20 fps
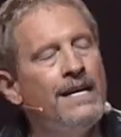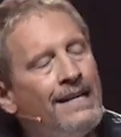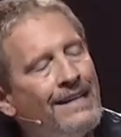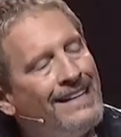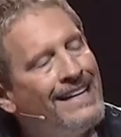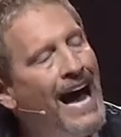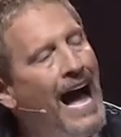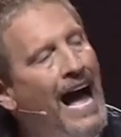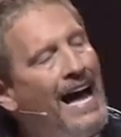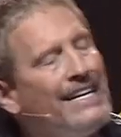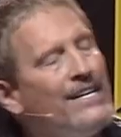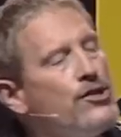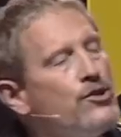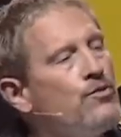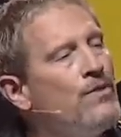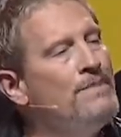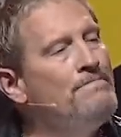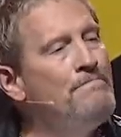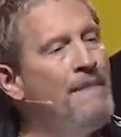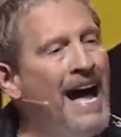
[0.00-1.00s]
God is
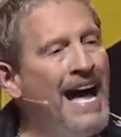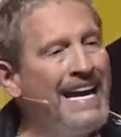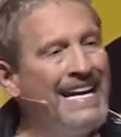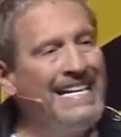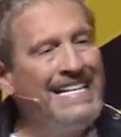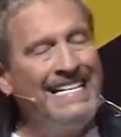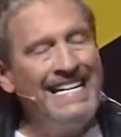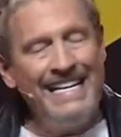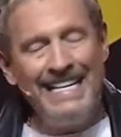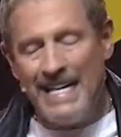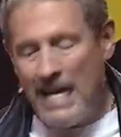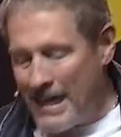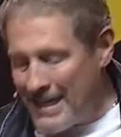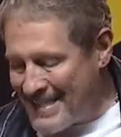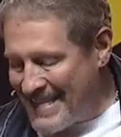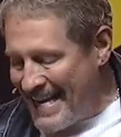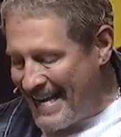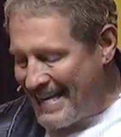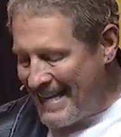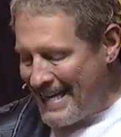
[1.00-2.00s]
reminding us,
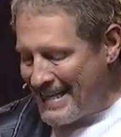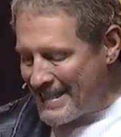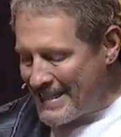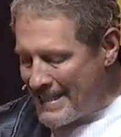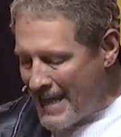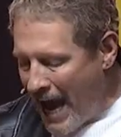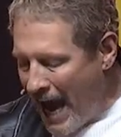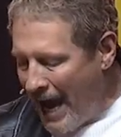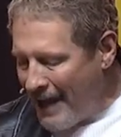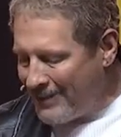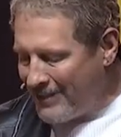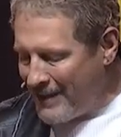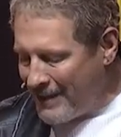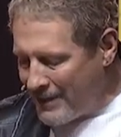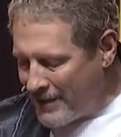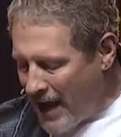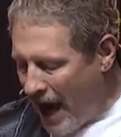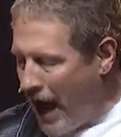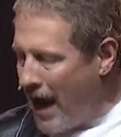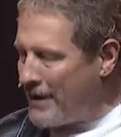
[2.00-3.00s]
it's not that
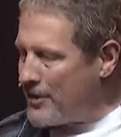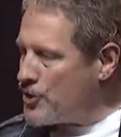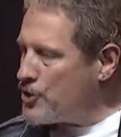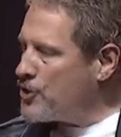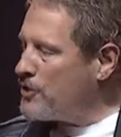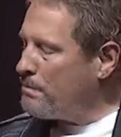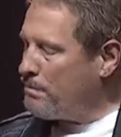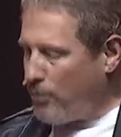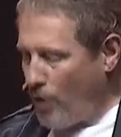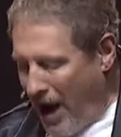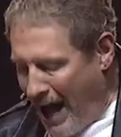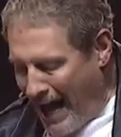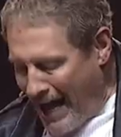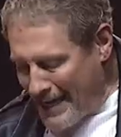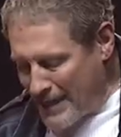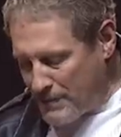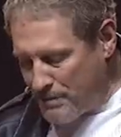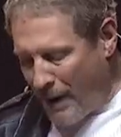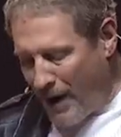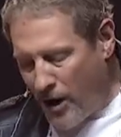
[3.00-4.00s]
God is
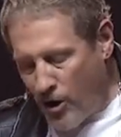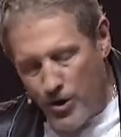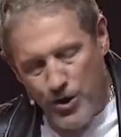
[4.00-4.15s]
surprised by our